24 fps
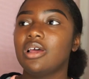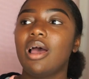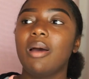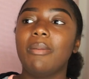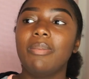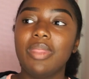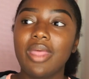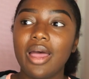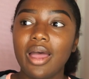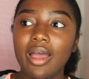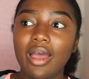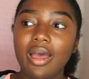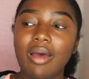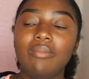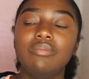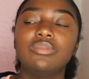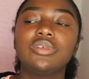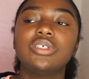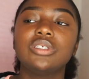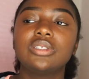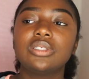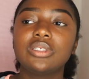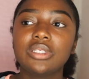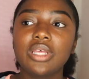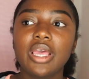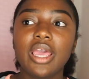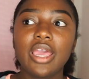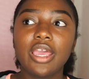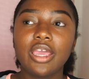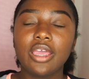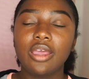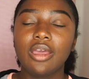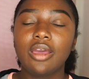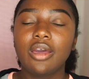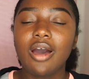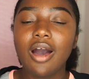I'm not. I'm just
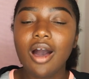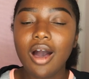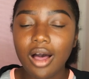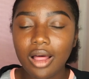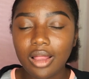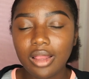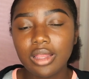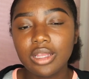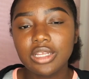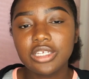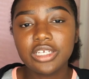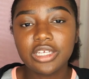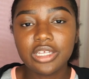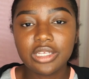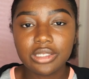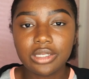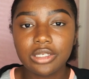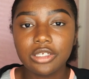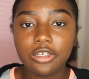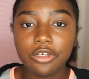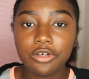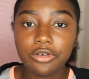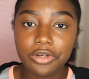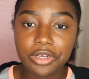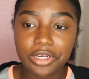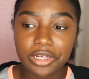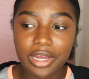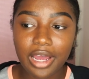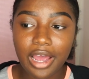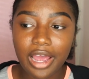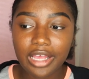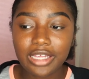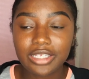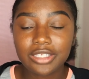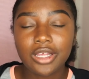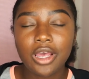saying, college is a degree,
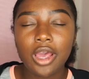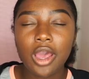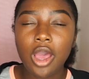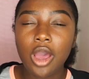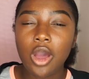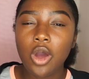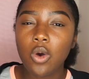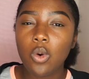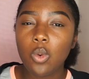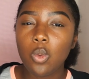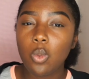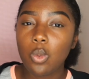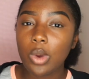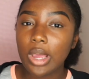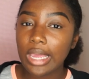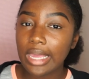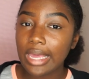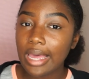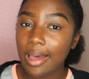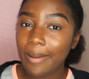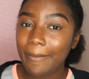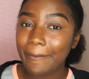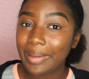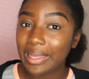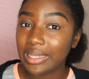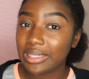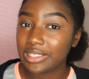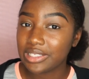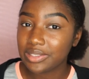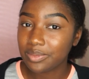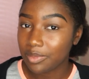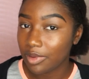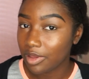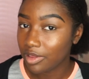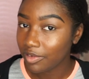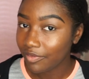guys. Wake up and
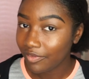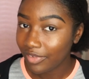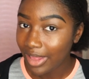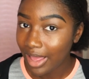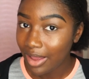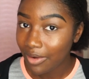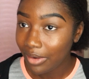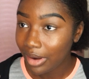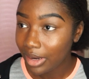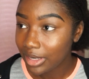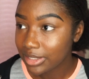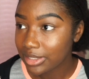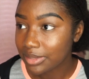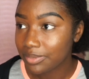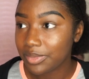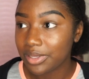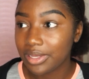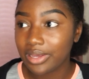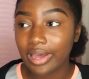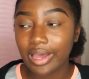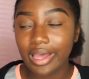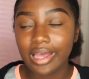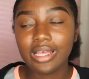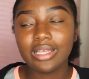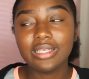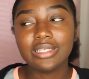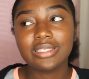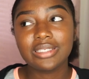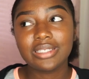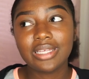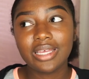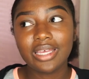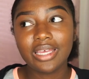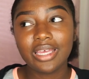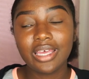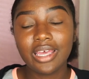smell the flowers
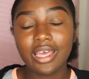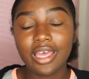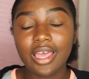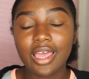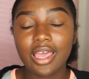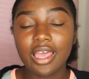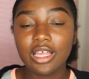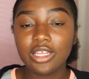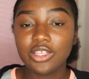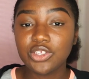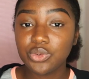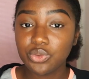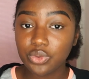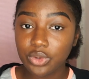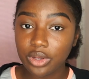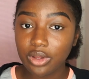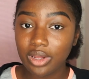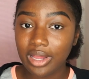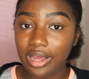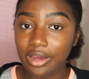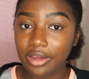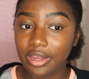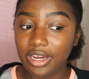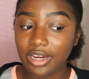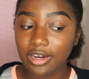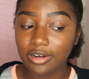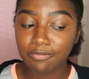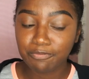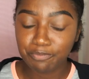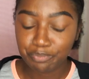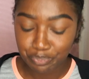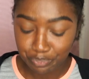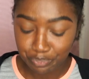because it's real out here.